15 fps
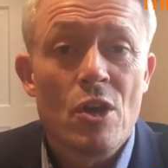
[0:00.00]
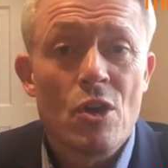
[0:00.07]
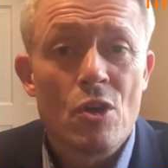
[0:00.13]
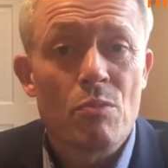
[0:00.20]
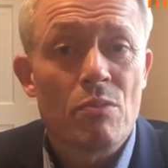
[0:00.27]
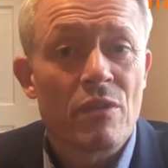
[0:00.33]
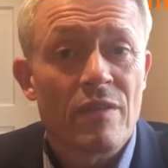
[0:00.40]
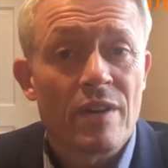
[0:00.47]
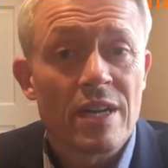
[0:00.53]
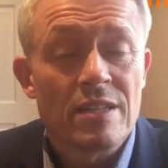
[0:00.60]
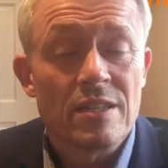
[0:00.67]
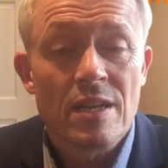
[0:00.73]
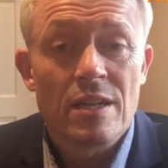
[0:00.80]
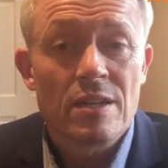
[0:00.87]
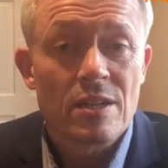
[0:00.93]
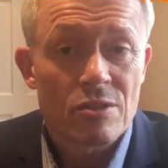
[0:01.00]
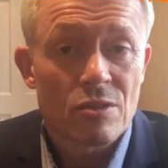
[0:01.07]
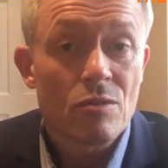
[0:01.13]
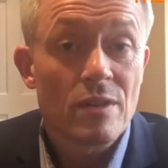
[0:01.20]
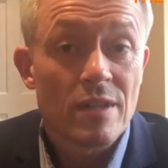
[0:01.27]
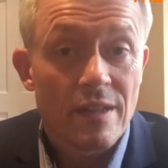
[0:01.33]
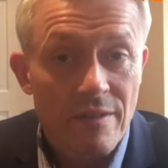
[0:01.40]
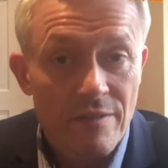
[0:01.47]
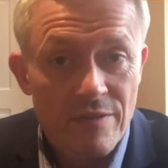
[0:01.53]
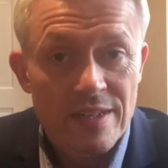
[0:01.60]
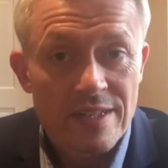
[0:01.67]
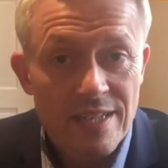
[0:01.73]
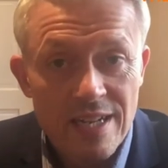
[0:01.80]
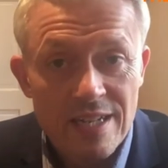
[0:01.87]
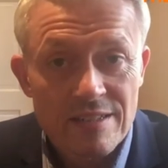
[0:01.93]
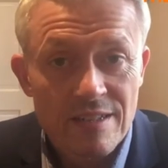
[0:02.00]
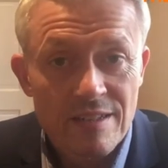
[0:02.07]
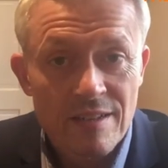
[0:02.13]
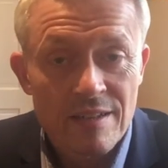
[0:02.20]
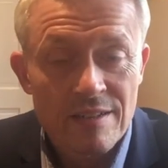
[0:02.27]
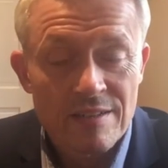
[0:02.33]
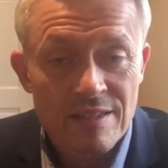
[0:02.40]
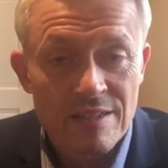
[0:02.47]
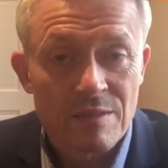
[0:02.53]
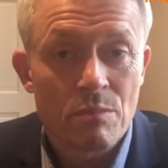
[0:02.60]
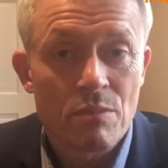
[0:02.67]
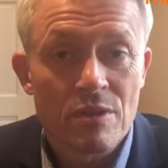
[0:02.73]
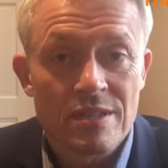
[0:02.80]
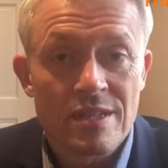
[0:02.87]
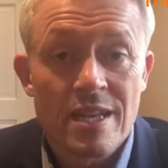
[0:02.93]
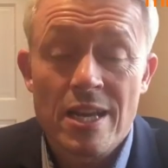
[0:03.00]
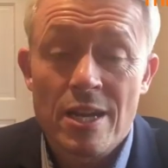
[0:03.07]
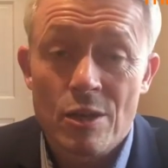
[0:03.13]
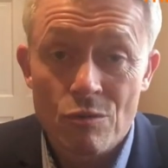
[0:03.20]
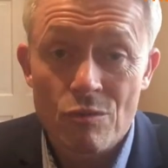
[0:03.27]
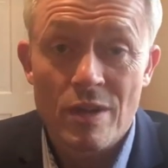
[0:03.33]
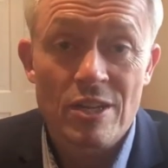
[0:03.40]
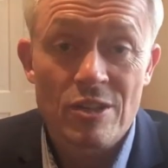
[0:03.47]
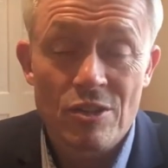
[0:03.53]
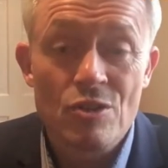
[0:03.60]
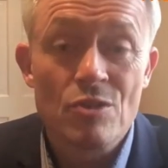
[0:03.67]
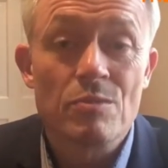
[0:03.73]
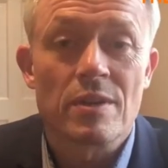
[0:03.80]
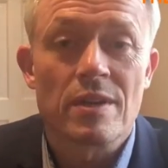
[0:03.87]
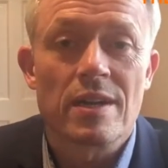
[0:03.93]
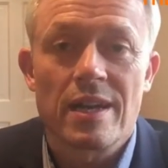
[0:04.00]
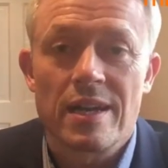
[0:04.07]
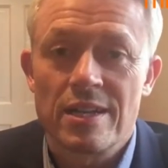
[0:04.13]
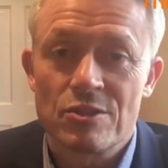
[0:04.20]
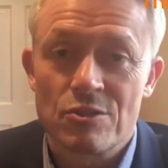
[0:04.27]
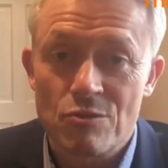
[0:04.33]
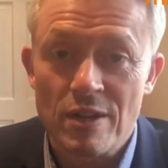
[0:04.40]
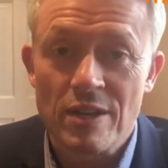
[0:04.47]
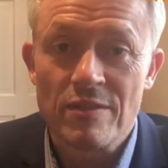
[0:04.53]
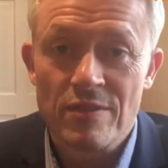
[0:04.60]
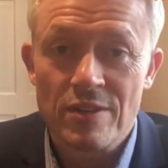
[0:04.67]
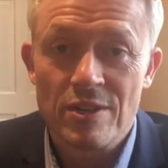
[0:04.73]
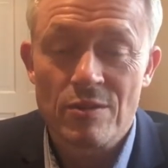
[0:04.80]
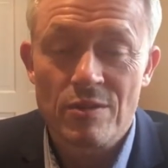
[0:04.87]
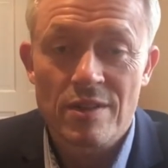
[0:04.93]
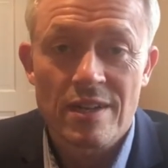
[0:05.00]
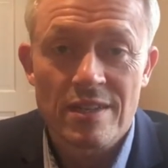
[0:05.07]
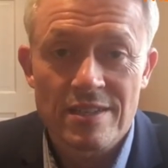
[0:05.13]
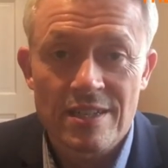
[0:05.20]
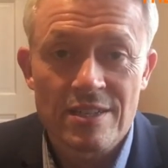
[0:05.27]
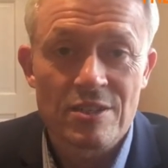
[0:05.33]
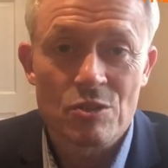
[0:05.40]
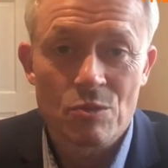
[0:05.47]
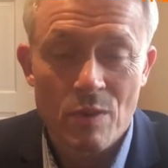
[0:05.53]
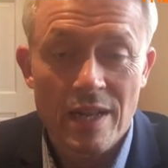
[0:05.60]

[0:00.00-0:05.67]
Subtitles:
who provide not only fantastic content, but great humor and great video content as